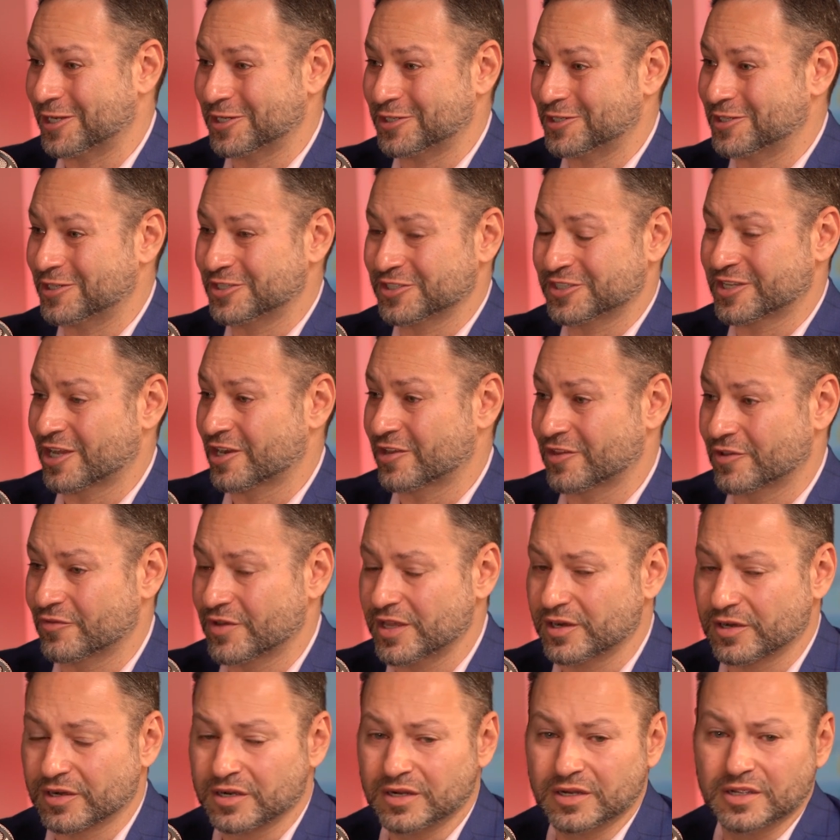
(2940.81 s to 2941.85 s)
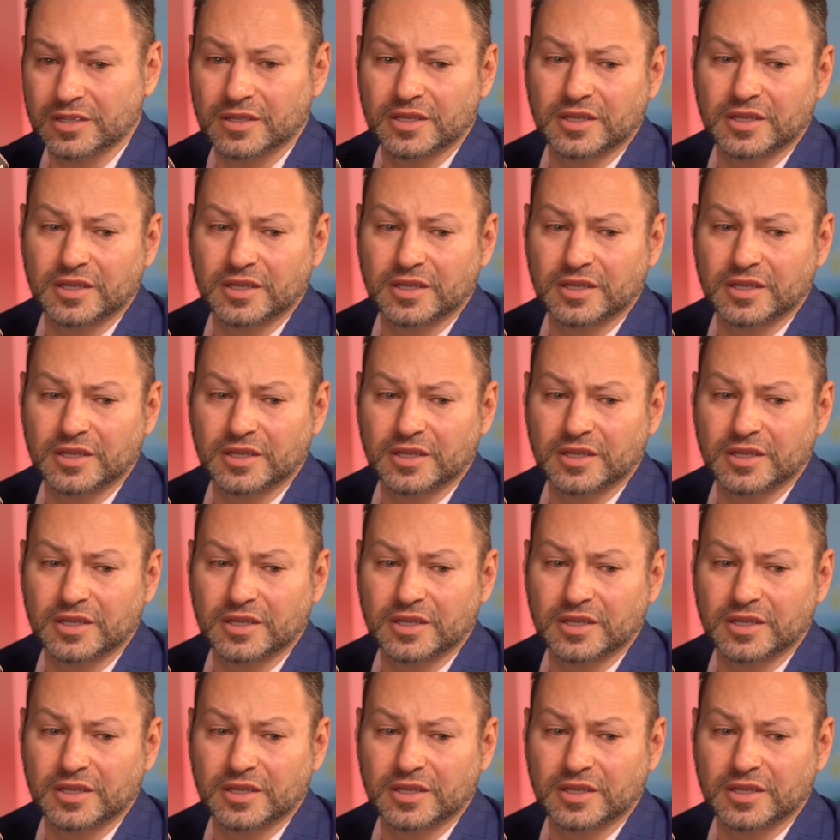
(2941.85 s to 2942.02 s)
I just got on the radar.